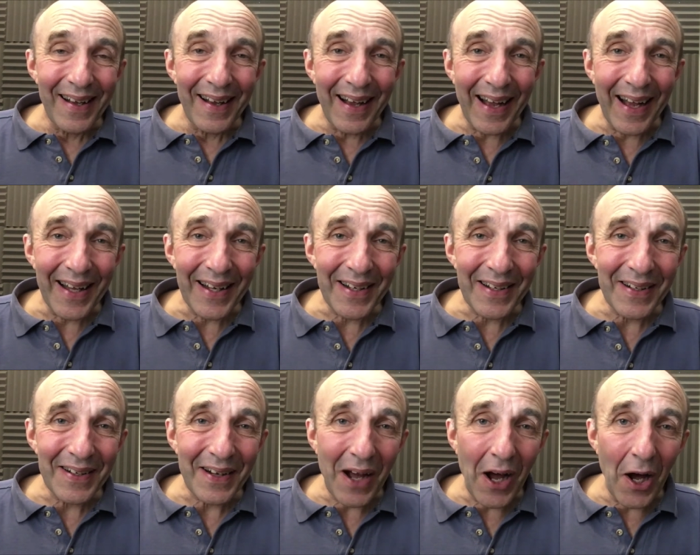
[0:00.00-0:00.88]

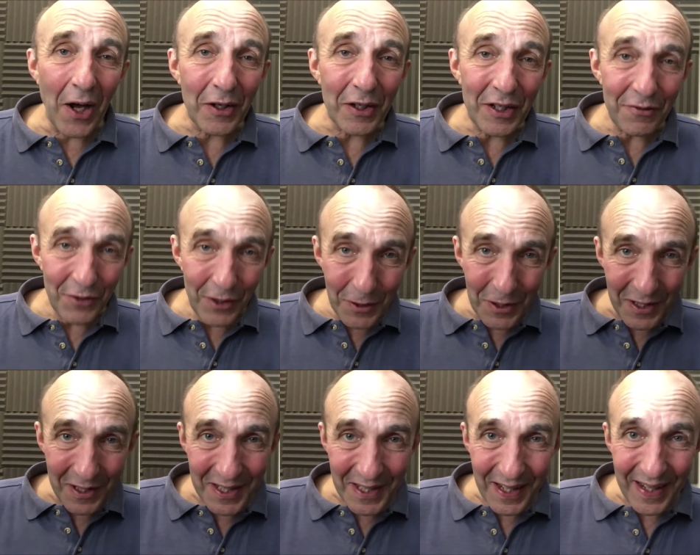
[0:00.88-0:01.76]
and I'll leave you to
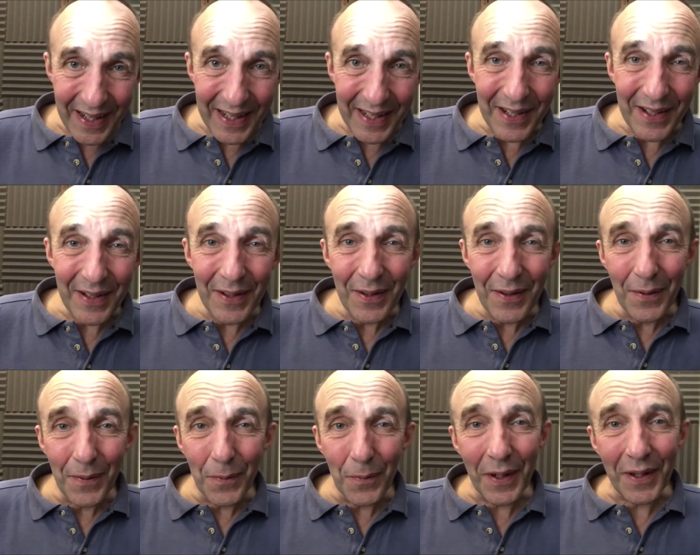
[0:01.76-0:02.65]
decide
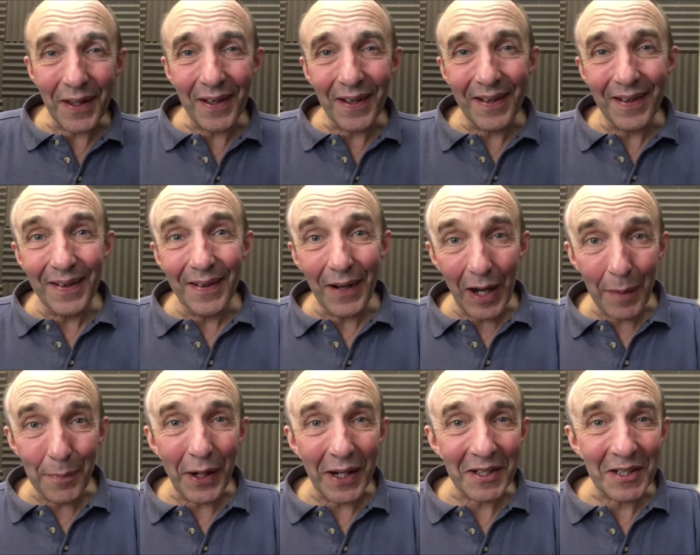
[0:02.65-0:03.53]
whether I
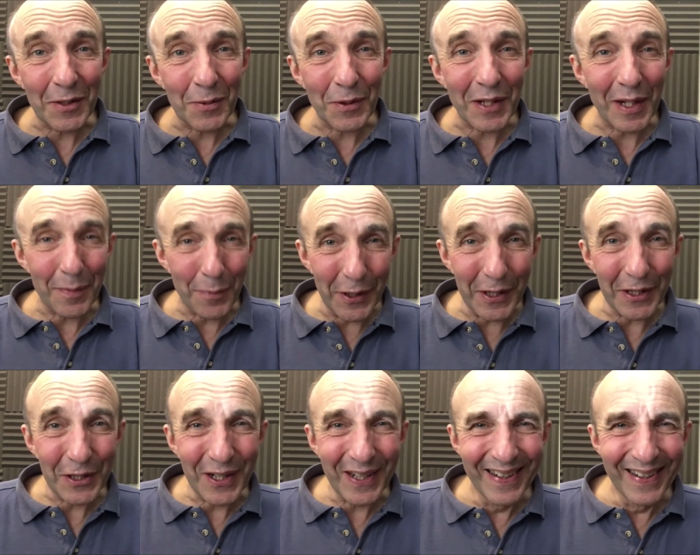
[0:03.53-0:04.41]
practice what I
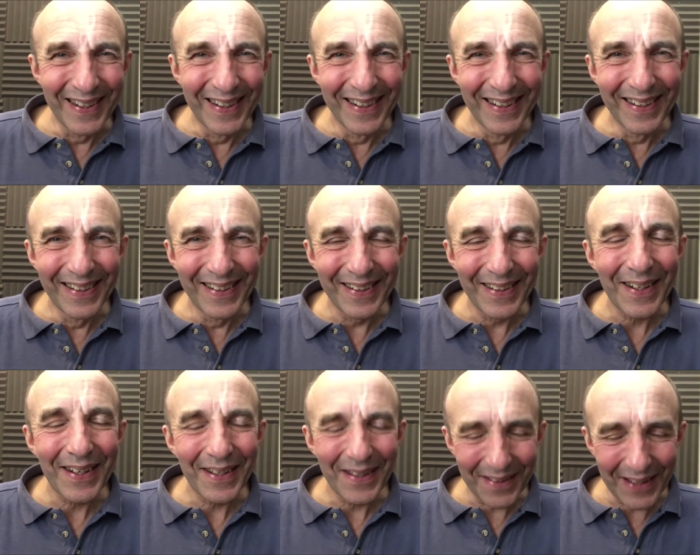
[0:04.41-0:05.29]
preach.
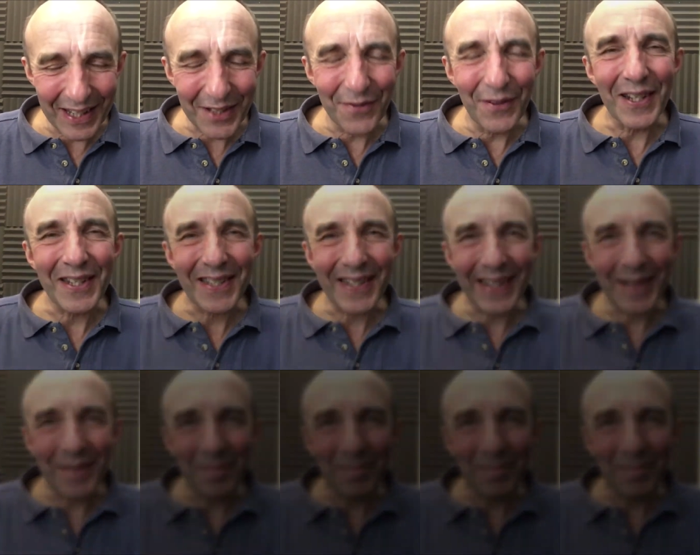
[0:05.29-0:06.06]
Thanks for listening.